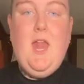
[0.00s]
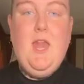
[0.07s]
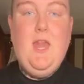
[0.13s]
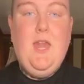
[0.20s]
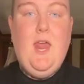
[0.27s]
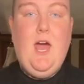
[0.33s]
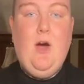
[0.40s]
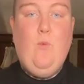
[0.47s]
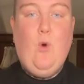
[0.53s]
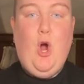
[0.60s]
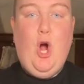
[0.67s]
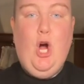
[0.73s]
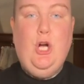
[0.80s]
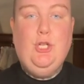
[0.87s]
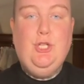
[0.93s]
Now
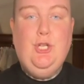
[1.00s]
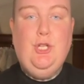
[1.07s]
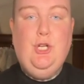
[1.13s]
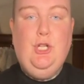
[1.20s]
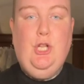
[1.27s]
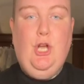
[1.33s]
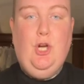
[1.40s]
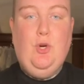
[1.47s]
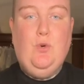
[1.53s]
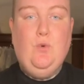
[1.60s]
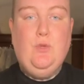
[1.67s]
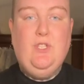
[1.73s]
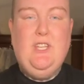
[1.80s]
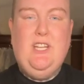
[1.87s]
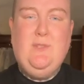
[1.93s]
we're on to the
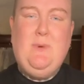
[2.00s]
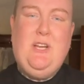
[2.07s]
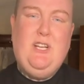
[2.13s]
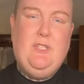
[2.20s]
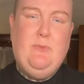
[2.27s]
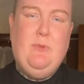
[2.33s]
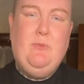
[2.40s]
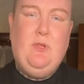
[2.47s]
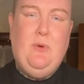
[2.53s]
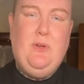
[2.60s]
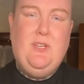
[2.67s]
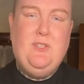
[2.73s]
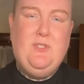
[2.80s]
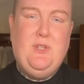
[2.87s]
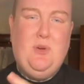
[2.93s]
clothes. That's my husband
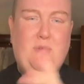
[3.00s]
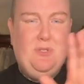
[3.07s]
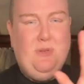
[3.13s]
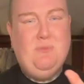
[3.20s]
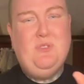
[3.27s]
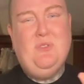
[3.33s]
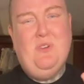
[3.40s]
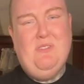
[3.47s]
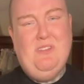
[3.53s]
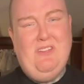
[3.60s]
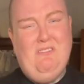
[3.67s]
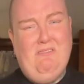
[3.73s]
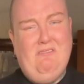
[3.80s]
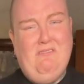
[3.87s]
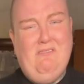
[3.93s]
blowing his nose. I'm
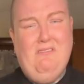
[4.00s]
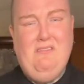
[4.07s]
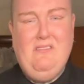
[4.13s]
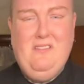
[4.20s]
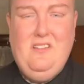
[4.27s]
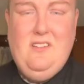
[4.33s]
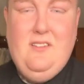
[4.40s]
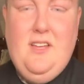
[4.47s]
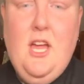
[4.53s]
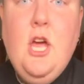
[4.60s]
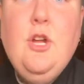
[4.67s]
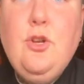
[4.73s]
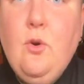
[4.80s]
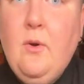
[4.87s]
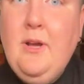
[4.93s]
sorry.
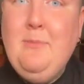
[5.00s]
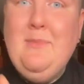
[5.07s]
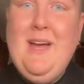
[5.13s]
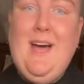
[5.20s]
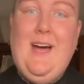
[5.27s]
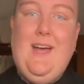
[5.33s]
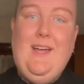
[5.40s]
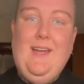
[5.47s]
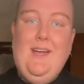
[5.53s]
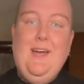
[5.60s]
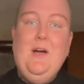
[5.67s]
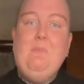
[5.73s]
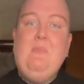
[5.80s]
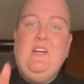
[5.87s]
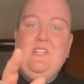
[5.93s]
No, I'm not.
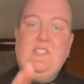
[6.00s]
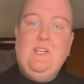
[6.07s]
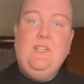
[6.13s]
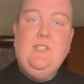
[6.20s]
My son